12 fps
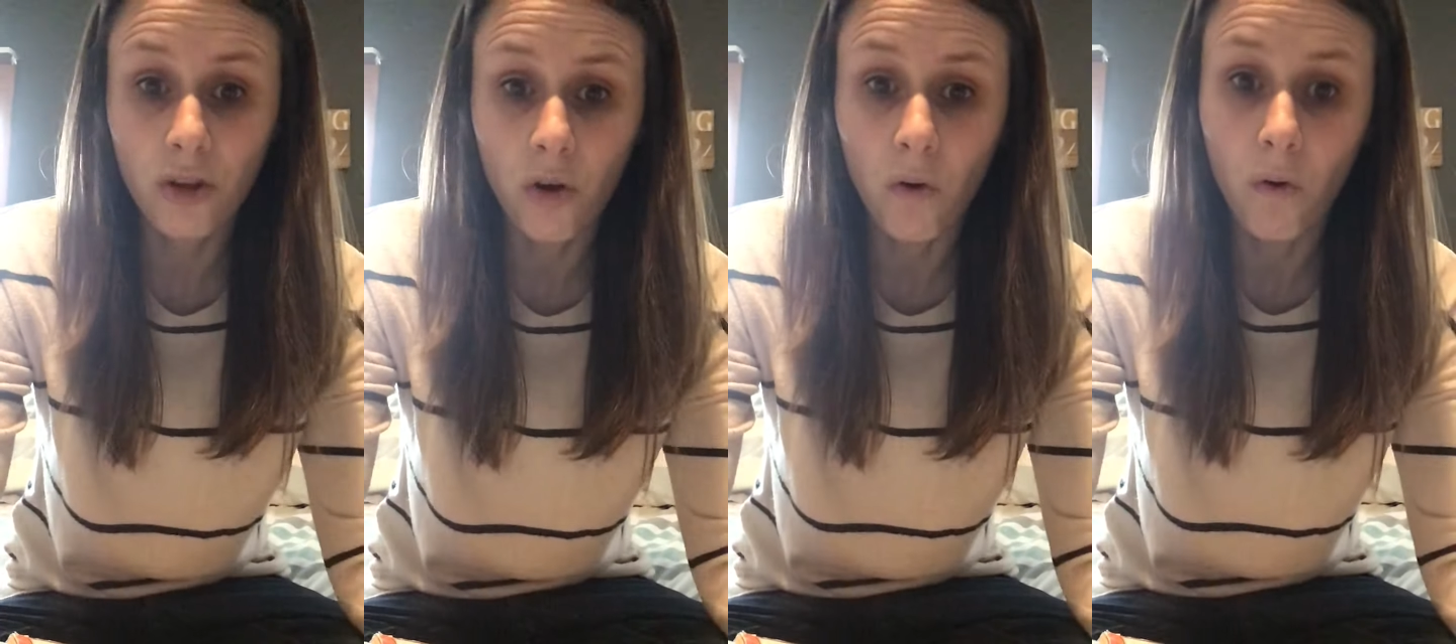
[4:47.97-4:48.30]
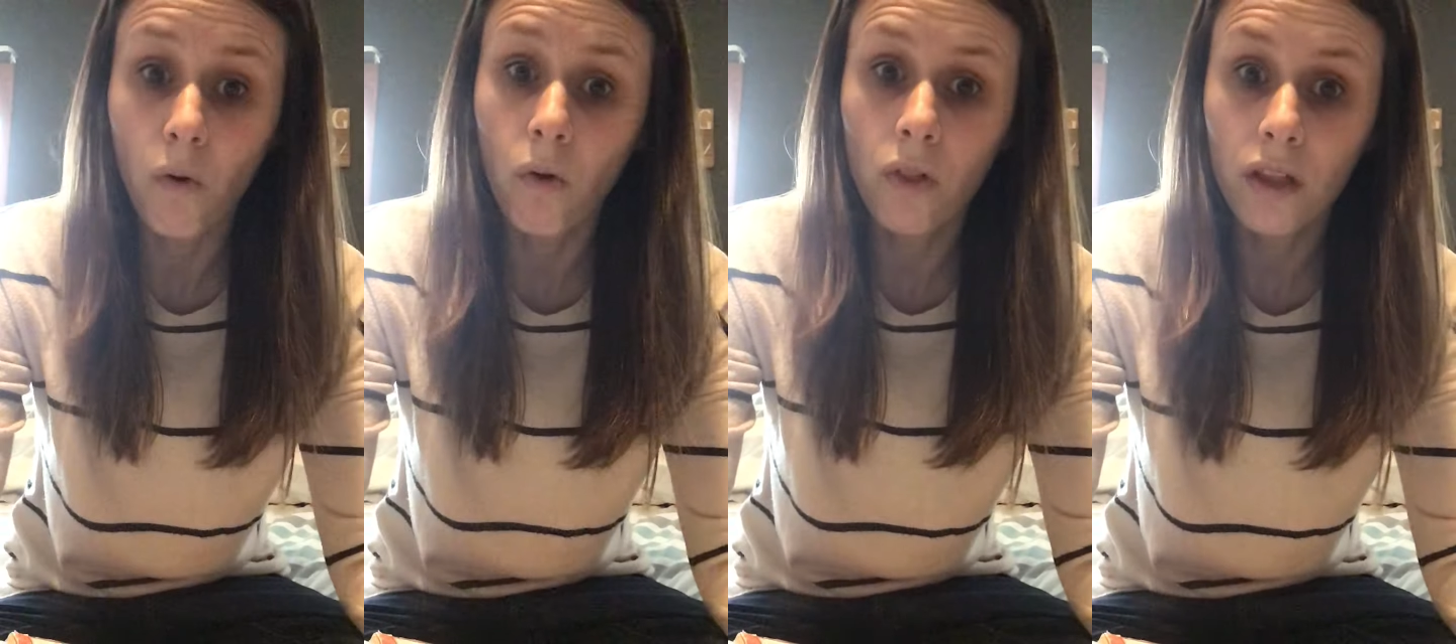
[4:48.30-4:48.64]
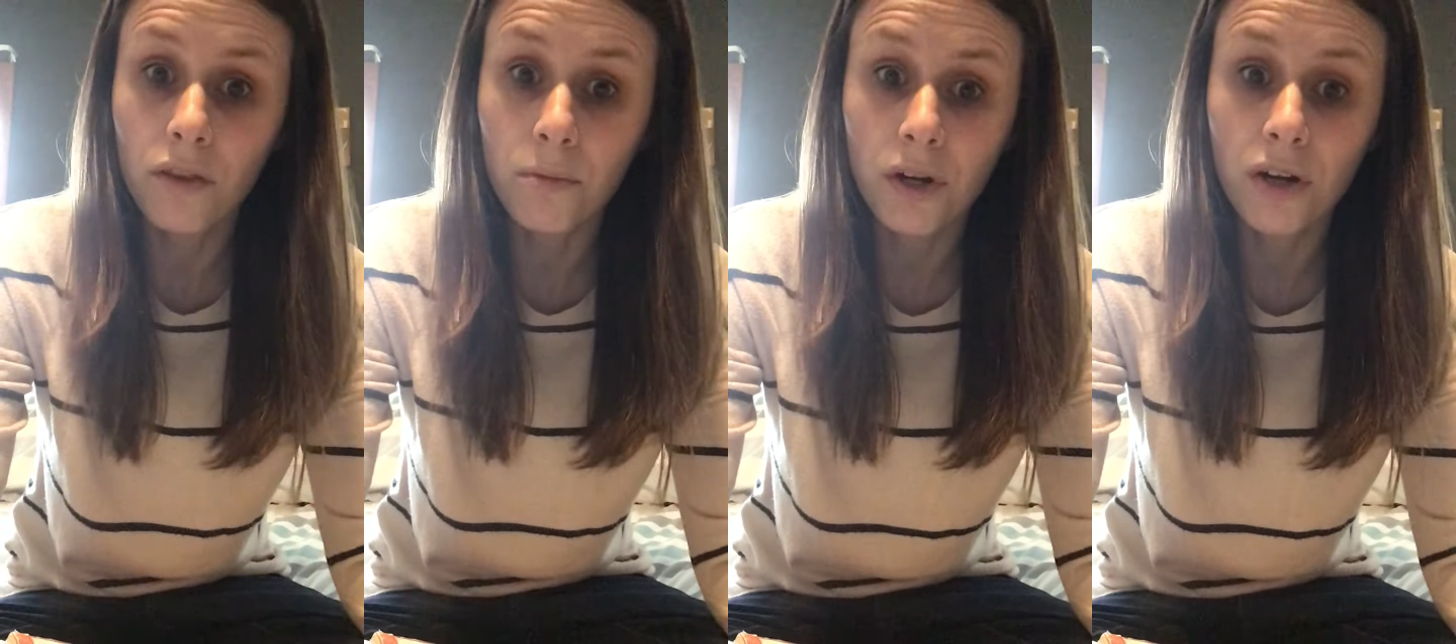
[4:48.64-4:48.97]
hole in
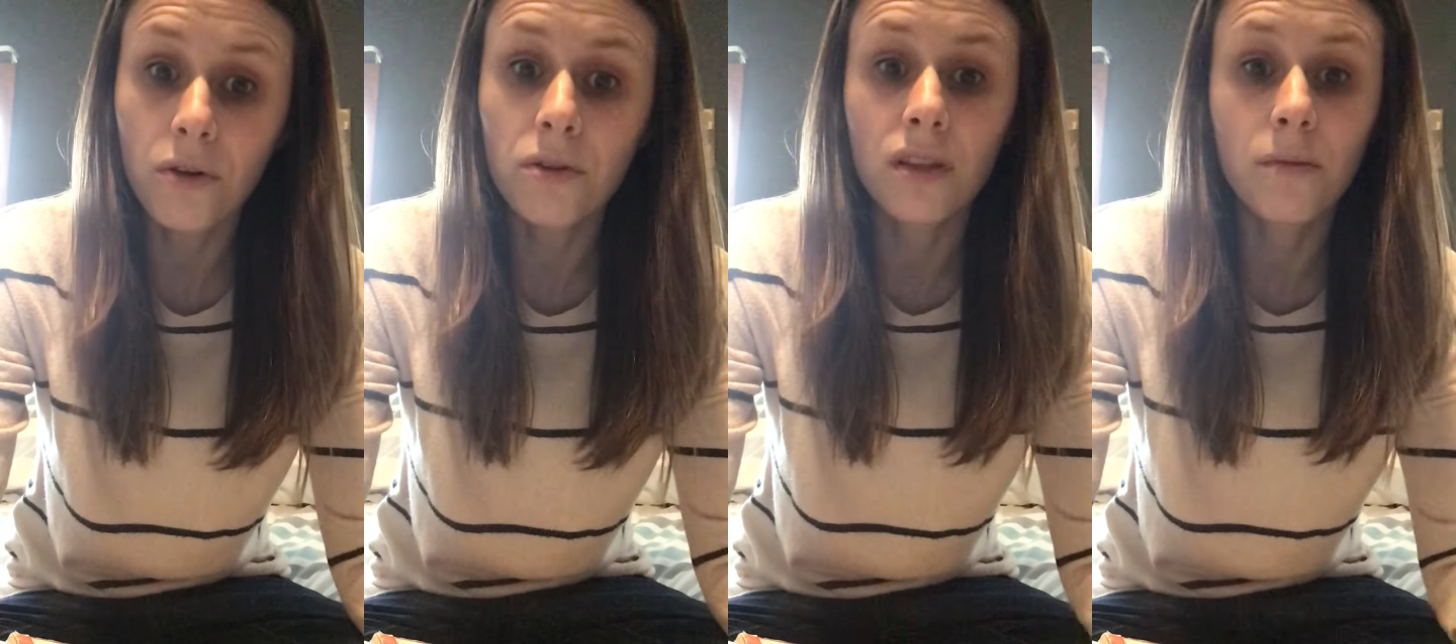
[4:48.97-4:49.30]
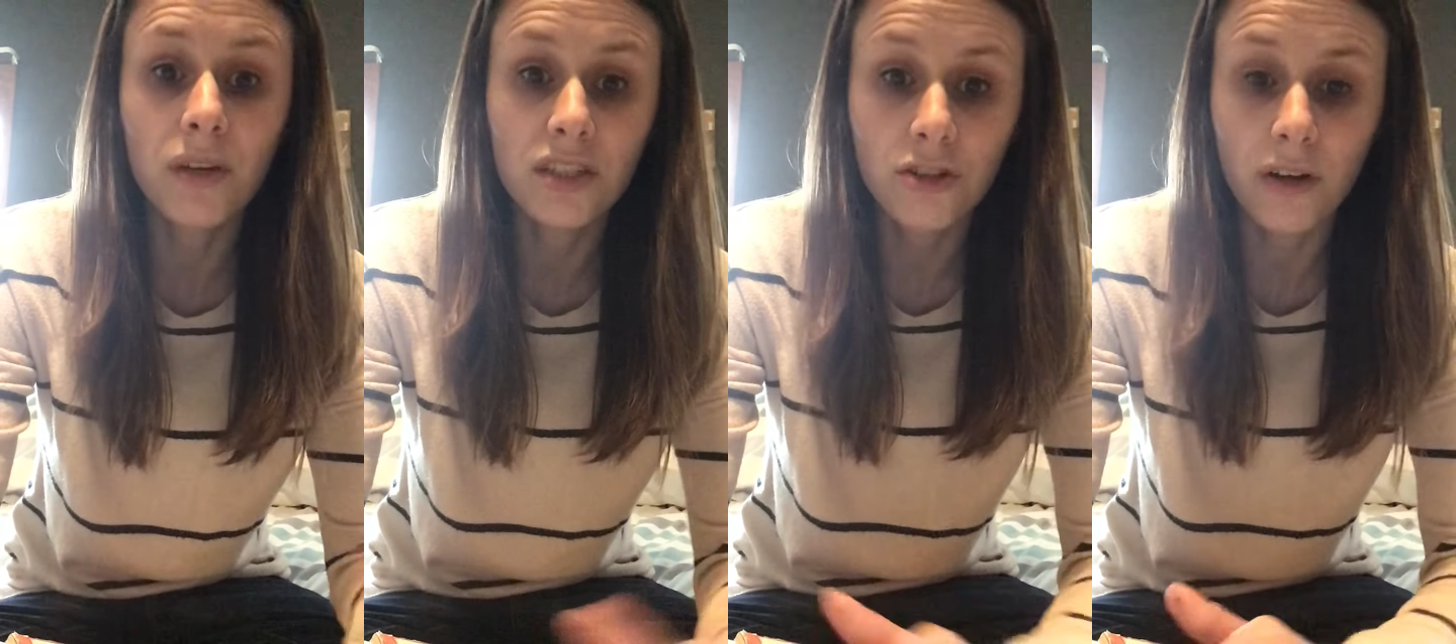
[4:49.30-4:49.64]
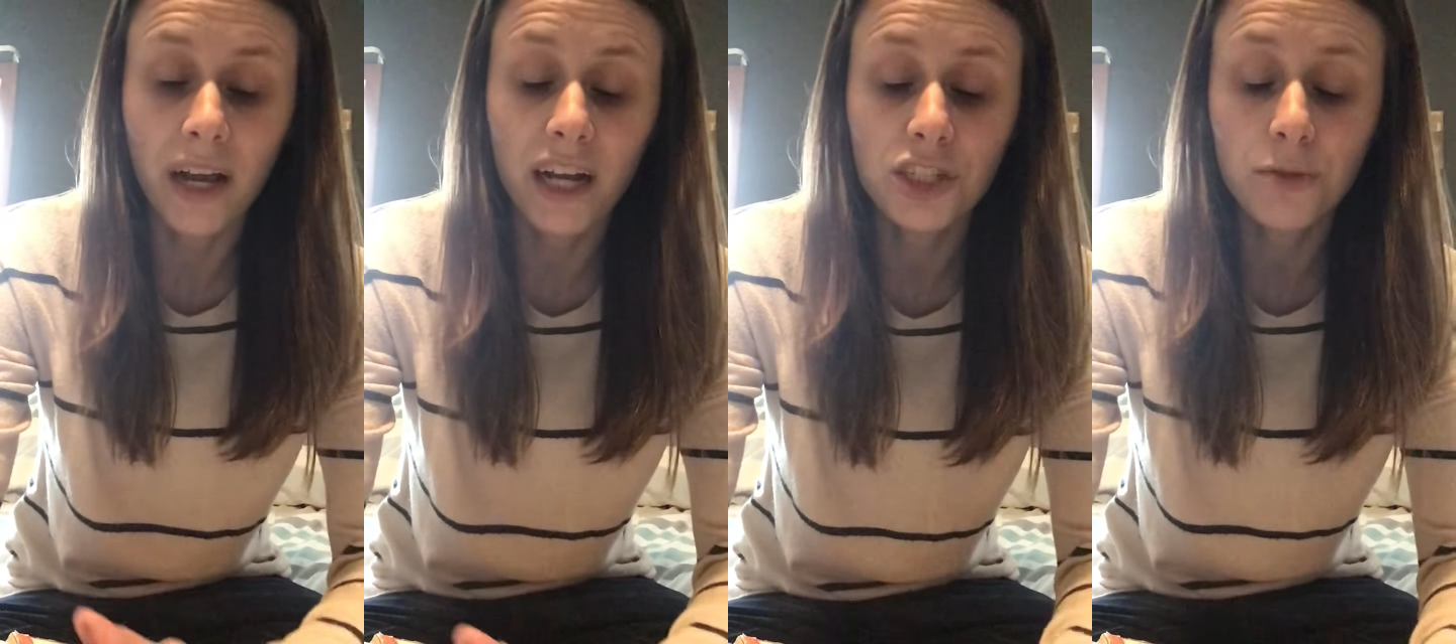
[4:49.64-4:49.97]
the road and the bus
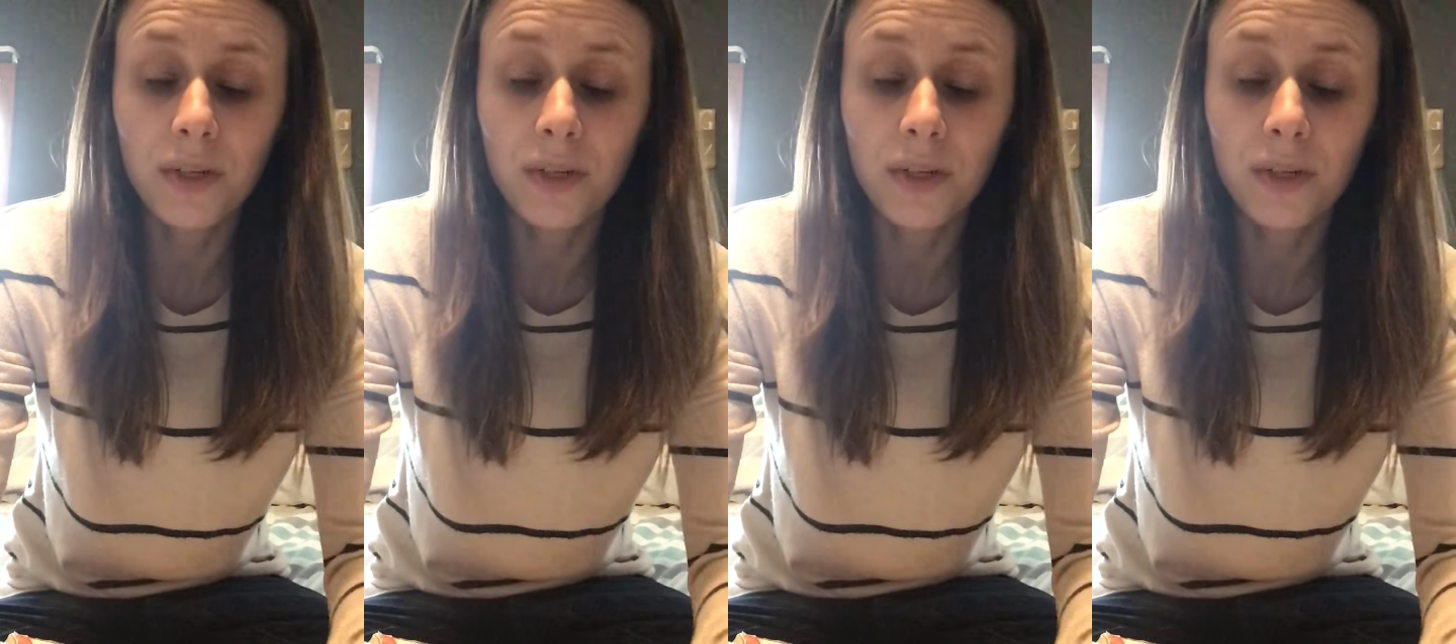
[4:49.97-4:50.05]
crashed